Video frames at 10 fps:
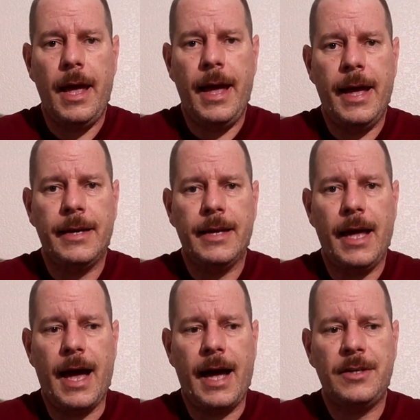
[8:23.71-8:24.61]
And
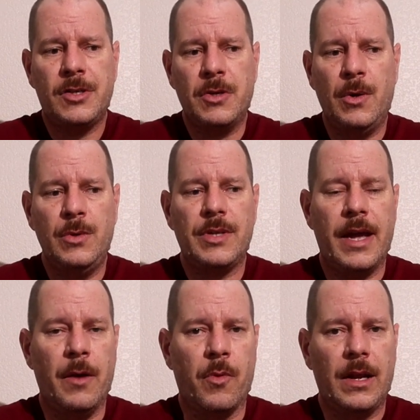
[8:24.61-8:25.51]
I chose
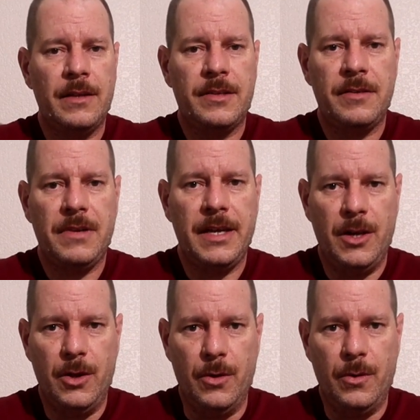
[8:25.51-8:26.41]
a relatively
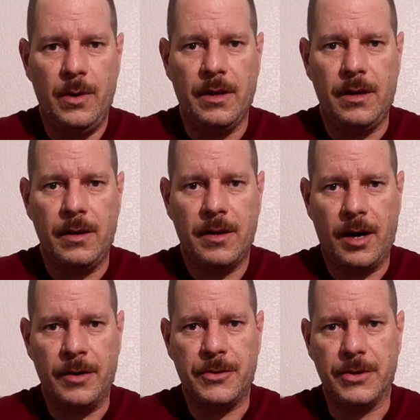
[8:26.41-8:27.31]
new
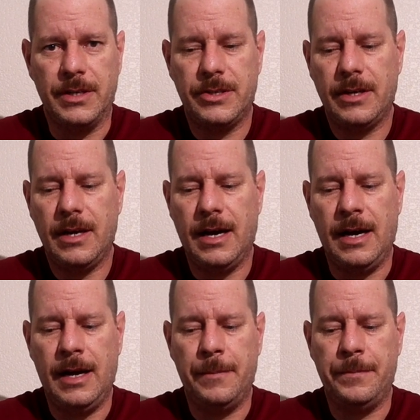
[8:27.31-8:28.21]
cartridge.
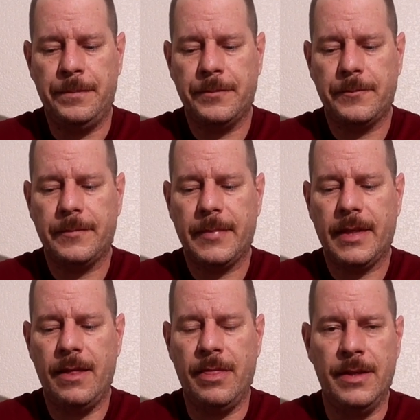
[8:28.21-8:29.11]

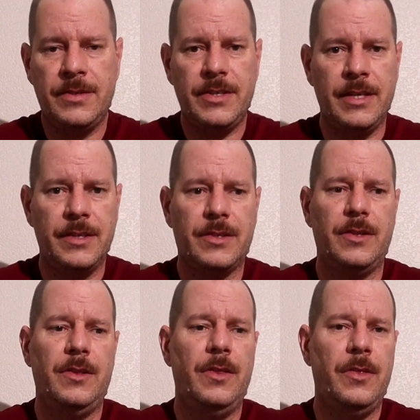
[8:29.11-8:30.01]
This is
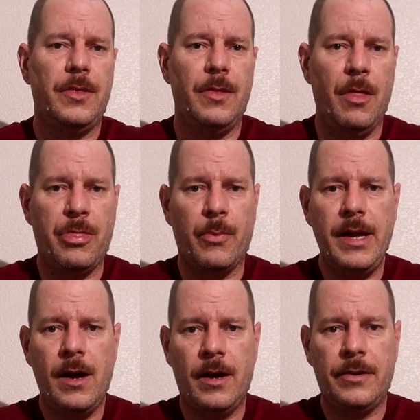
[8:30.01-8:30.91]
the
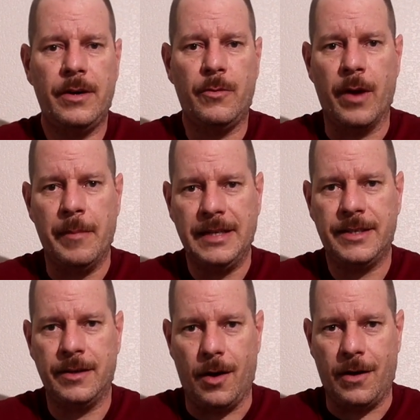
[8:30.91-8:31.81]
300
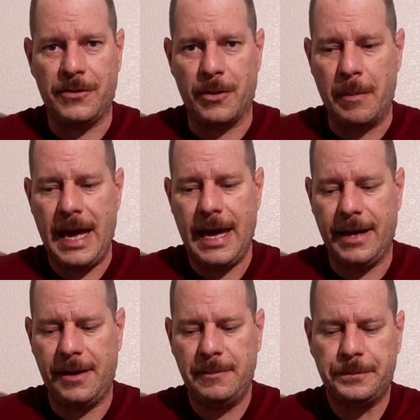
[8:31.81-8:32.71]
Remington Ultra
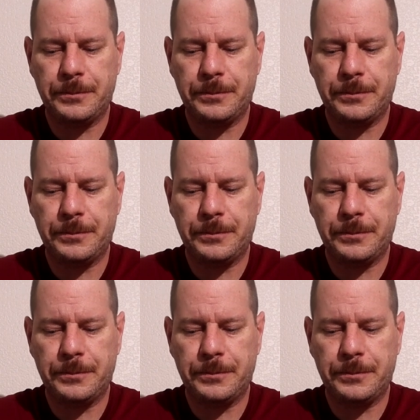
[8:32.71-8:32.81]
Mag.